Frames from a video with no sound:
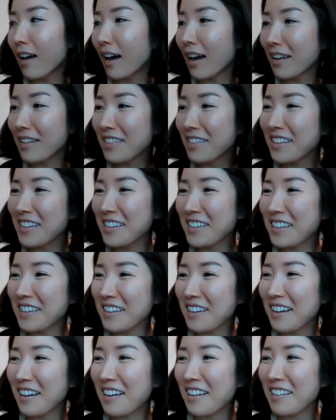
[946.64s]
I think
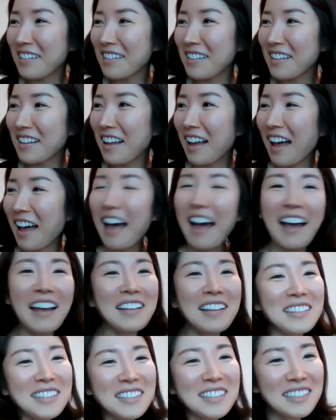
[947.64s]
I
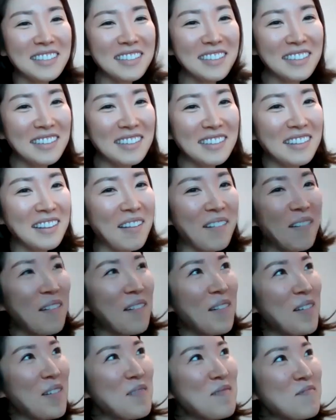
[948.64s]
didn't
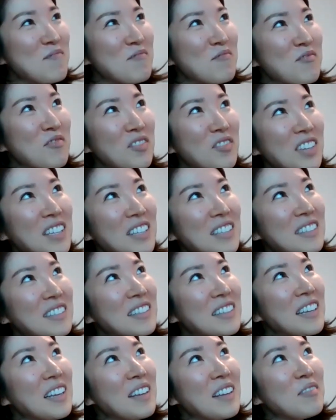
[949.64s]
um
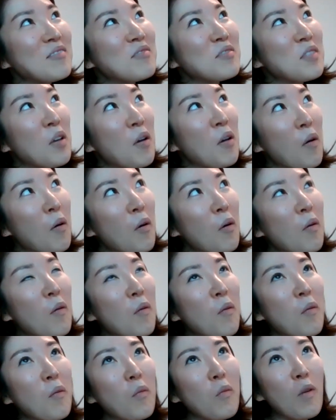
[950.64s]
really
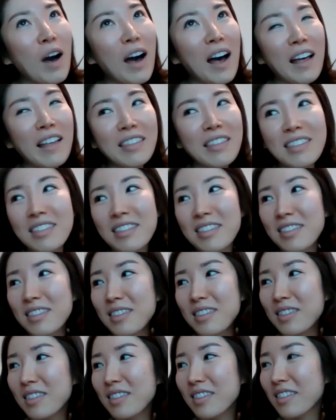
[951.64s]
know what
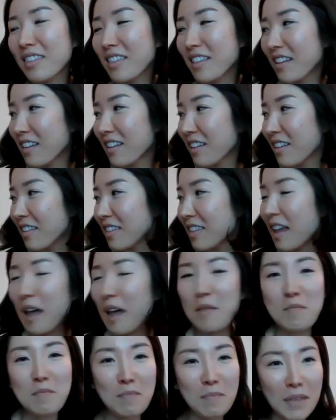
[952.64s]

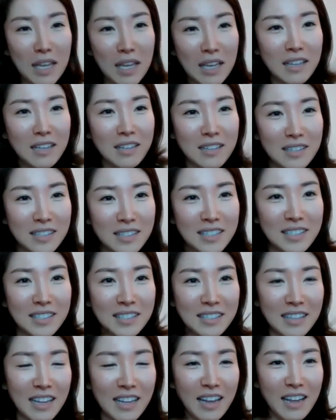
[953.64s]
that
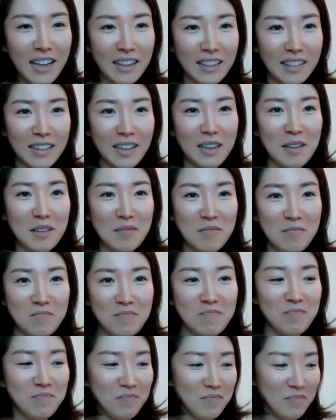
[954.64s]
means. That like
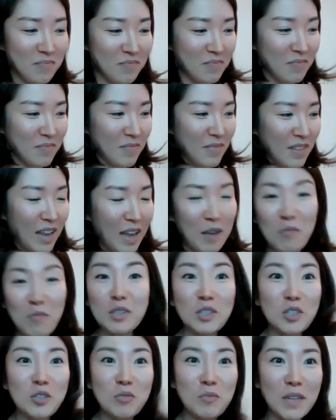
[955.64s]
I
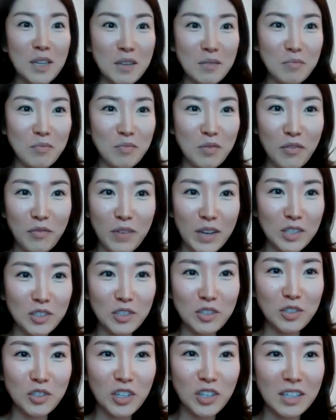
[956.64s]
want to be a
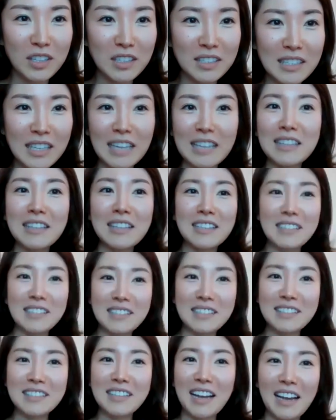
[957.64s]
professional cellist. I
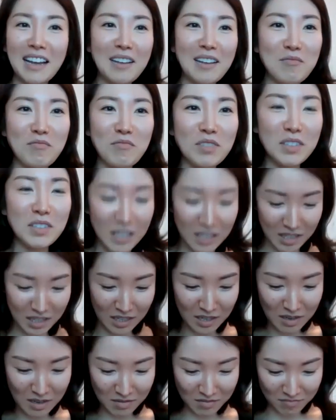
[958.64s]
I really
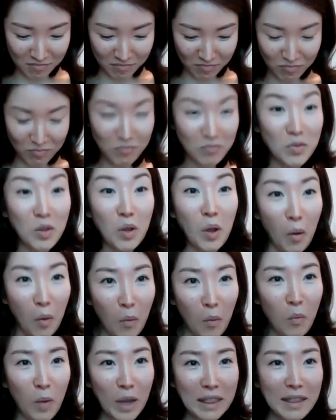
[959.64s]
didn't
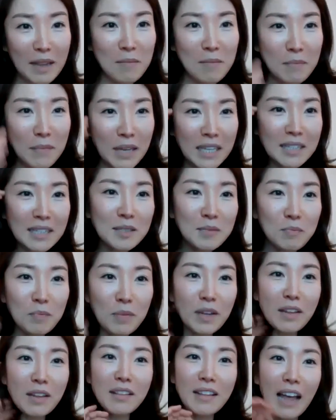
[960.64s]
know what that means,
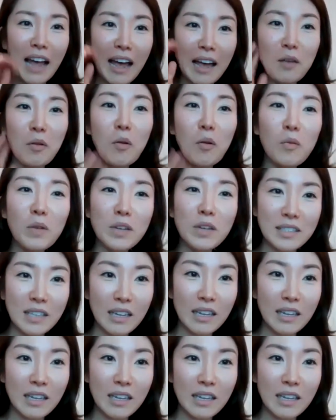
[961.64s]
but I always